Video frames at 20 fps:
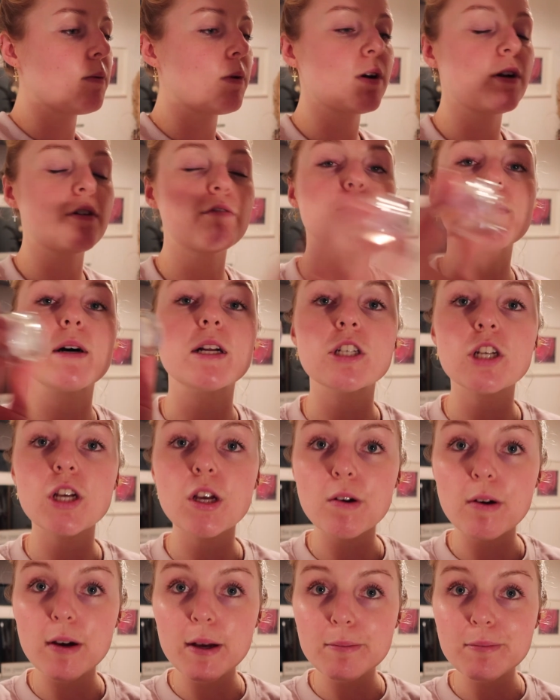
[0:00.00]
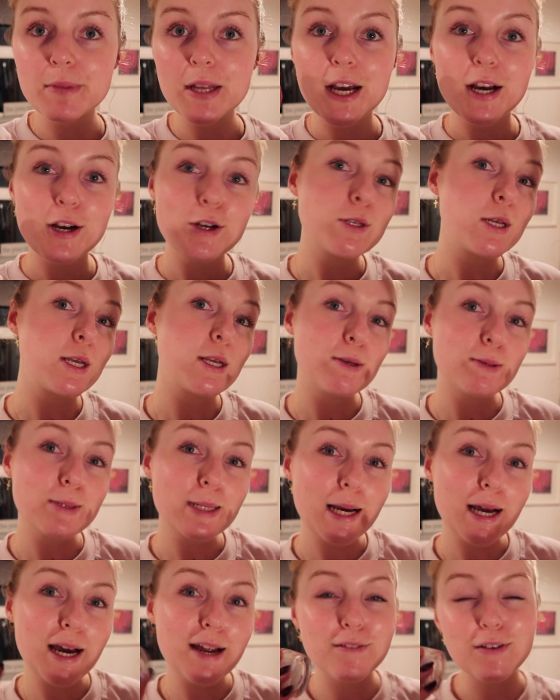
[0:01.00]
of Magic Cream. So I use
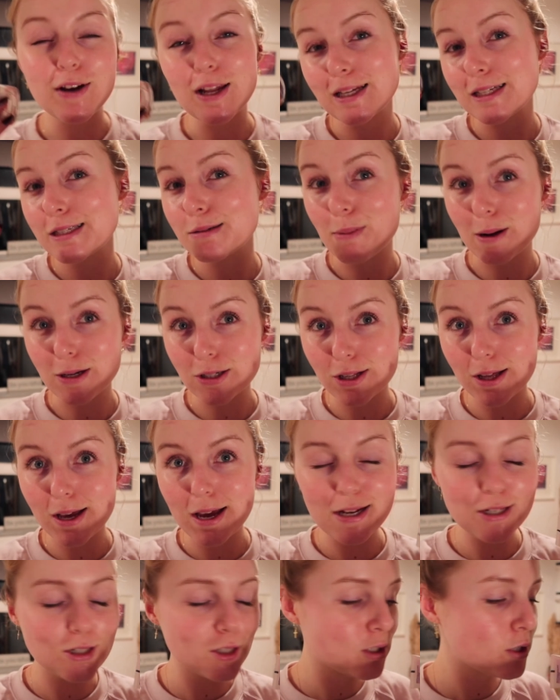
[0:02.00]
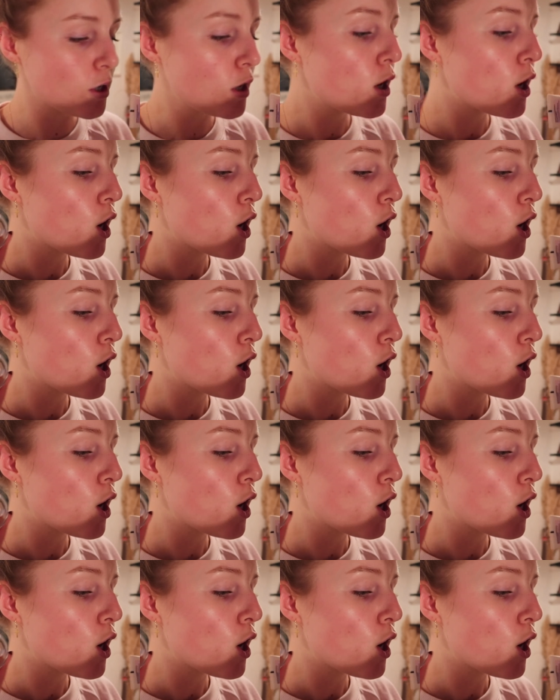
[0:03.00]
that kind of on like special occasions.